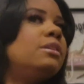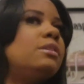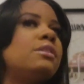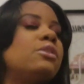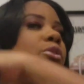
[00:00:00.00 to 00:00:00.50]

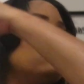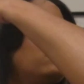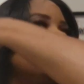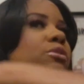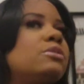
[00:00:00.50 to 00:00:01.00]
the
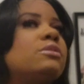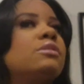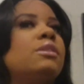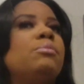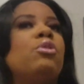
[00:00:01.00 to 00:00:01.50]
curls
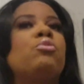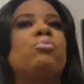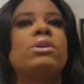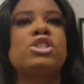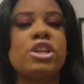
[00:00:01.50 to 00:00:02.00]
or
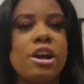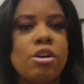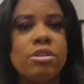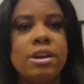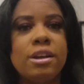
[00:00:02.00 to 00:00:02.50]
brush out,
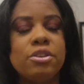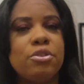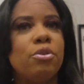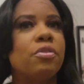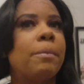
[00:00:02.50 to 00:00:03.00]
you
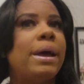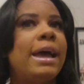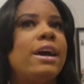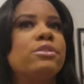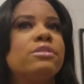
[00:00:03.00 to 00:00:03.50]
know, the
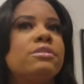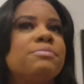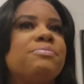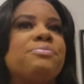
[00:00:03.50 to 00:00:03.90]
pattern.